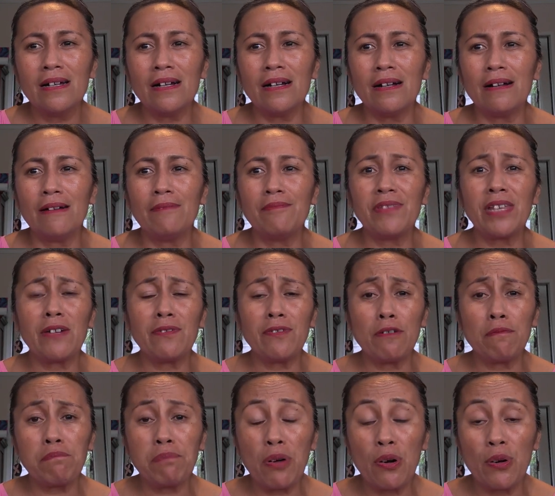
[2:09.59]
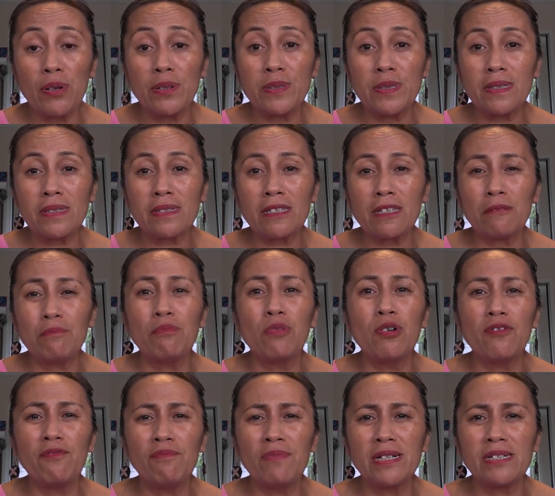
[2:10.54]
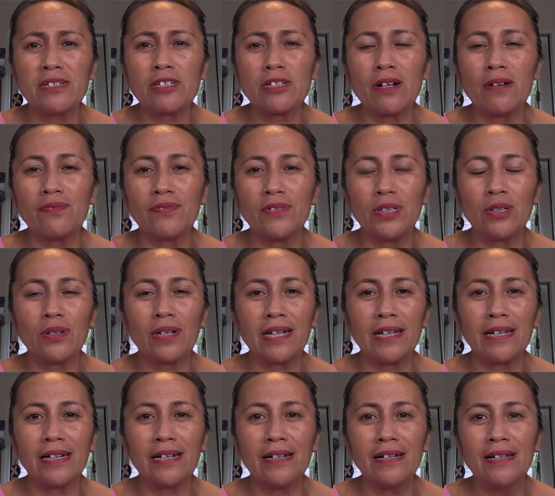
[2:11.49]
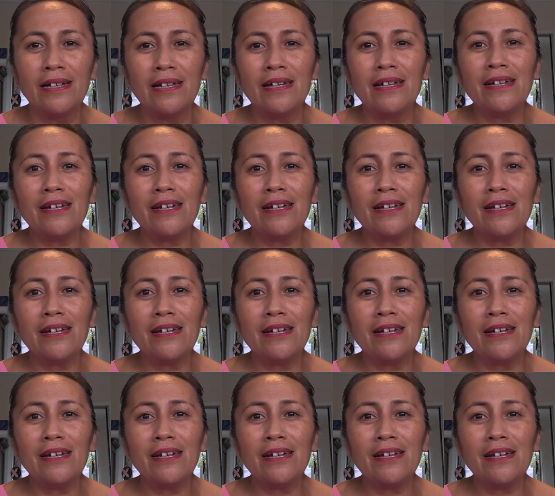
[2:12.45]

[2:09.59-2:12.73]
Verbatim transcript: um, they've opposed the movement of nuclear